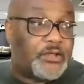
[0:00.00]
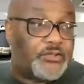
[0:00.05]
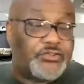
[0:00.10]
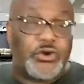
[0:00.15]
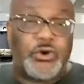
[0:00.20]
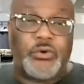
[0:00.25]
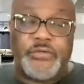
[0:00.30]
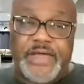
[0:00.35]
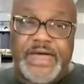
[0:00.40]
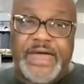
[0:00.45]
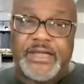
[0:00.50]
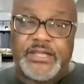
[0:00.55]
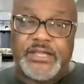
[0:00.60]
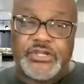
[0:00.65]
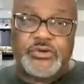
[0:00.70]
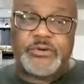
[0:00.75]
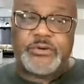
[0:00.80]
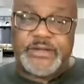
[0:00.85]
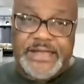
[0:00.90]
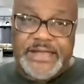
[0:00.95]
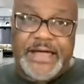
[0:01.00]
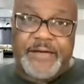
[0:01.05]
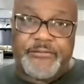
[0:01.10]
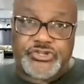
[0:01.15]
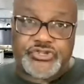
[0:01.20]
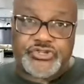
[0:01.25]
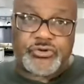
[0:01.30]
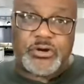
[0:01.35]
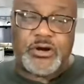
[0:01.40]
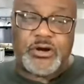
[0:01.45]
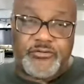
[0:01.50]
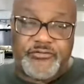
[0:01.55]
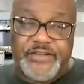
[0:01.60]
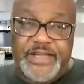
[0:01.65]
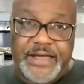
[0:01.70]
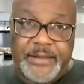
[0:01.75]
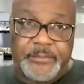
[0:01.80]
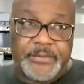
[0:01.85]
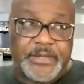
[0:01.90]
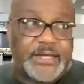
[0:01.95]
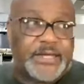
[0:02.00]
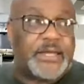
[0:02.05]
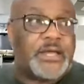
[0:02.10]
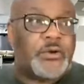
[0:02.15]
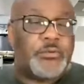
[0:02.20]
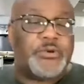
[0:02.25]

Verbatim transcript: so that you can have a strong family,